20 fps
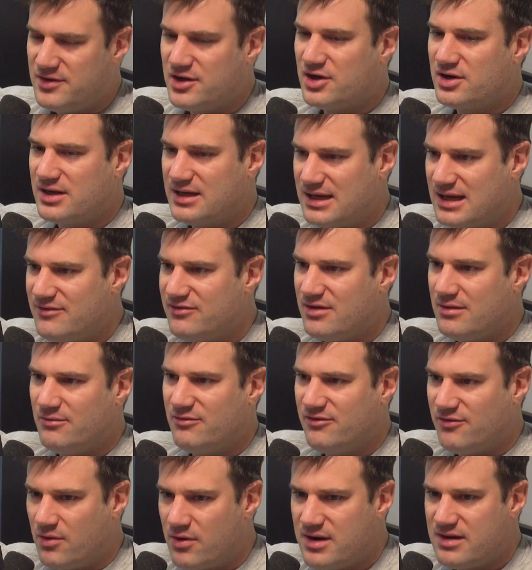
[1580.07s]
you're going to give him
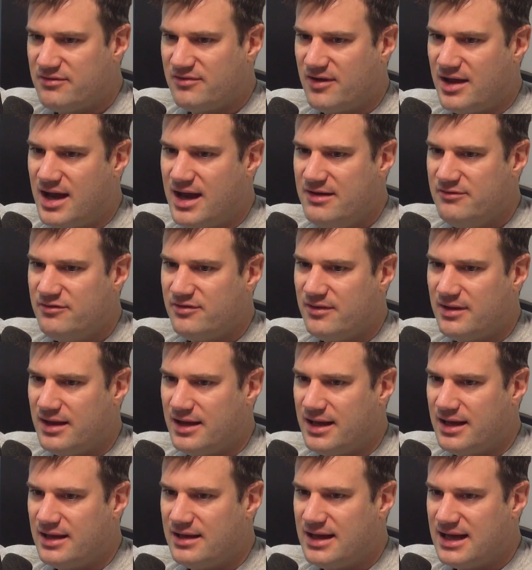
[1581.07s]
forty-five,
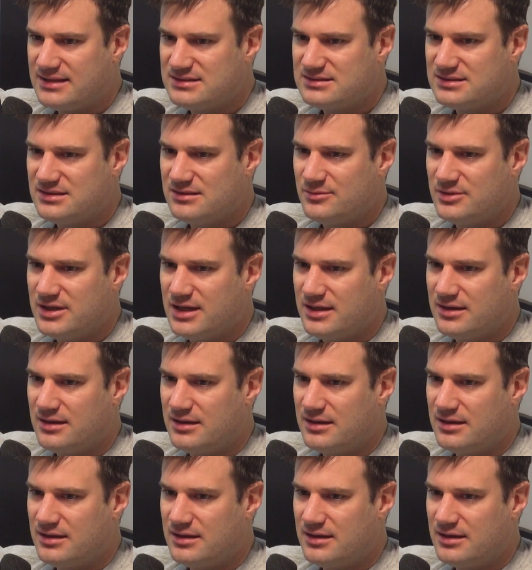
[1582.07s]
and that's going to be it."